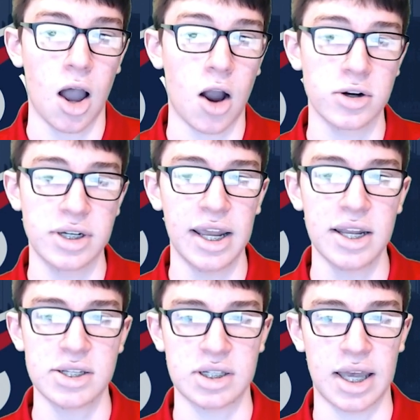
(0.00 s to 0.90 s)
Our
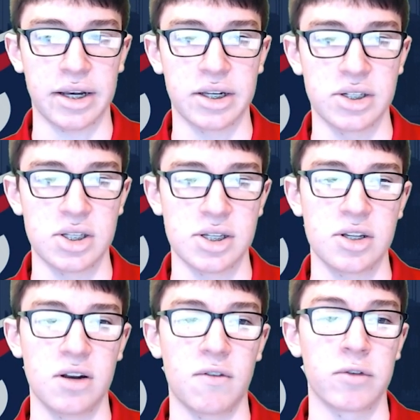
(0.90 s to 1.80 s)
data set
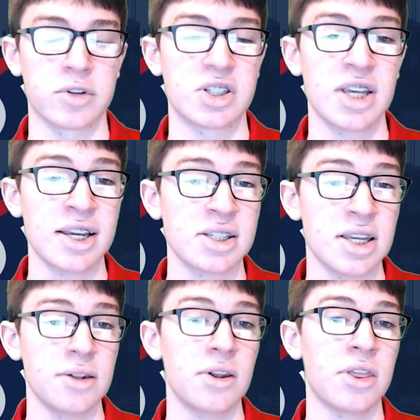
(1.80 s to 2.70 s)
consisted of over
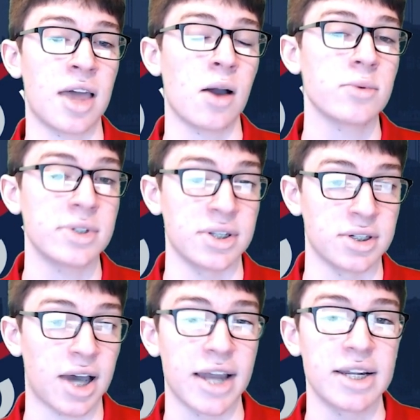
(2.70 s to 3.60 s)

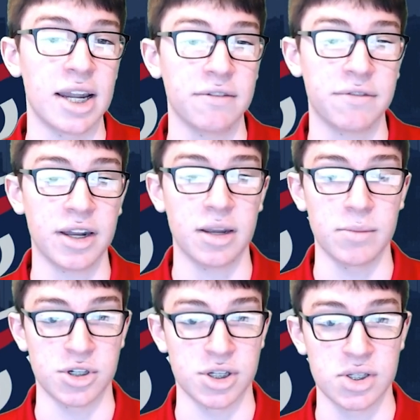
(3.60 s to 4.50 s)
16,000 identified
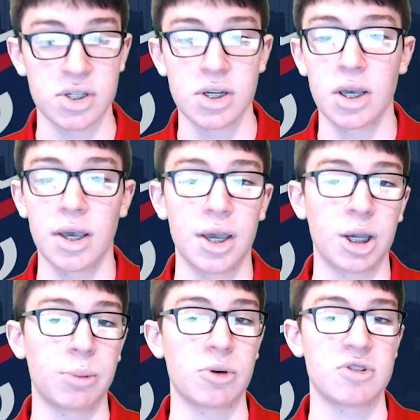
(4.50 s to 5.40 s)
images
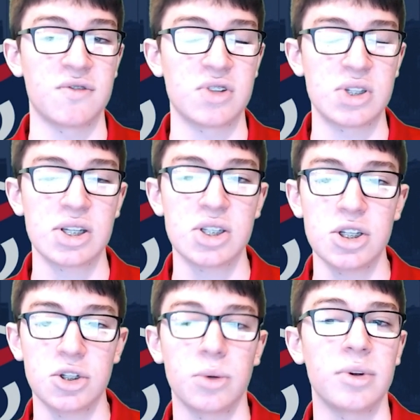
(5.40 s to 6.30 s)
composed of
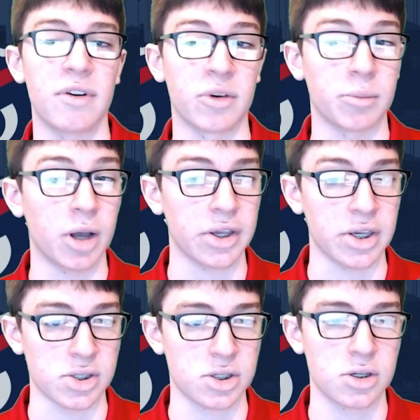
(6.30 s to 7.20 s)
62 different
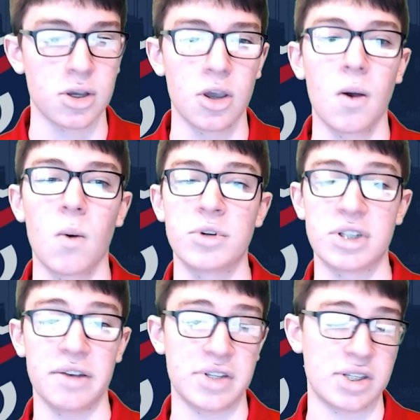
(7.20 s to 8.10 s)
monkeys, which
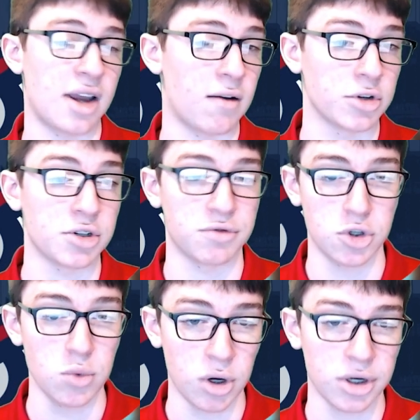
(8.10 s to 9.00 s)
gives us an average of
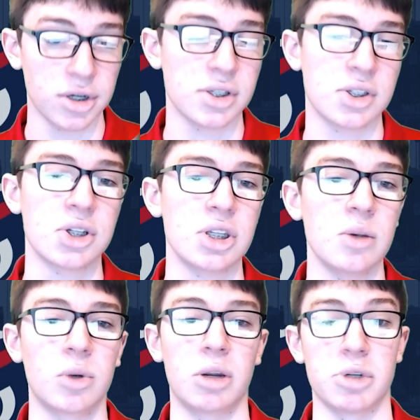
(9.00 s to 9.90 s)

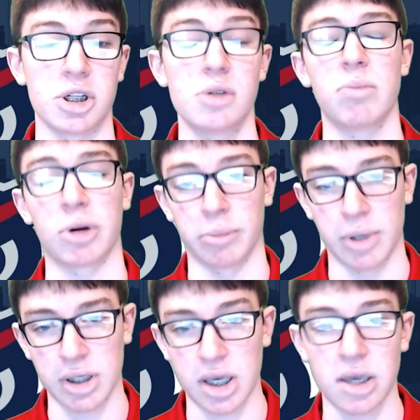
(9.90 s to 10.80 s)
261 images per
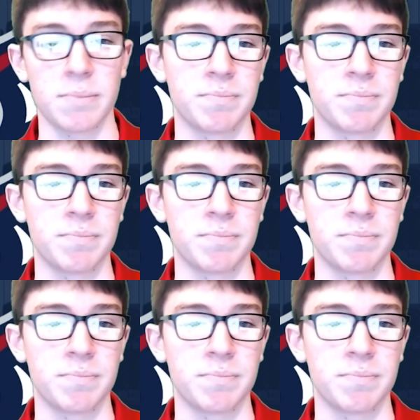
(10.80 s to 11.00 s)
monkey.